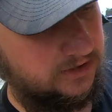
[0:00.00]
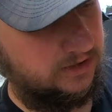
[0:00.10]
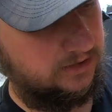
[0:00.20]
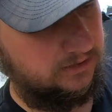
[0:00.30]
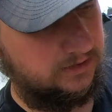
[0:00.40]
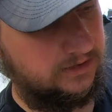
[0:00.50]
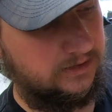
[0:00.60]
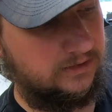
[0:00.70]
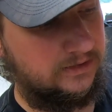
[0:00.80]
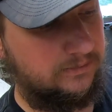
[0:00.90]
color
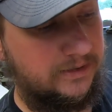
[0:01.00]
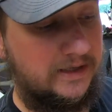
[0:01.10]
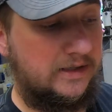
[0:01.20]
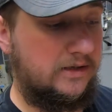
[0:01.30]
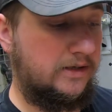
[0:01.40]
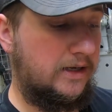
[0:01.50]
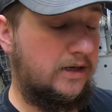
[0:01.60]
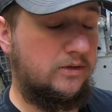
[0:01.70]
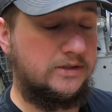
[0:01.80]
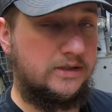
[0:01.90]
here, depending on
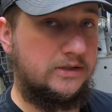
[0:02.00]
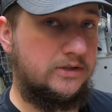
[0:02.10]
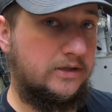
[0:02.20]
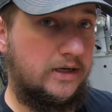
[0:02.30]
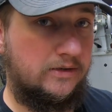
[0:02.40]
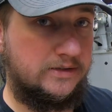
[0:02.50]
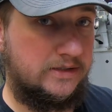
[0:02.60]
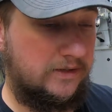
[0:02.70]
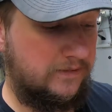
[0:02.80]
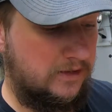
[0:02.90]
how it's going to turn out and
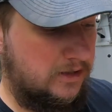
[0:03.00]
stuff,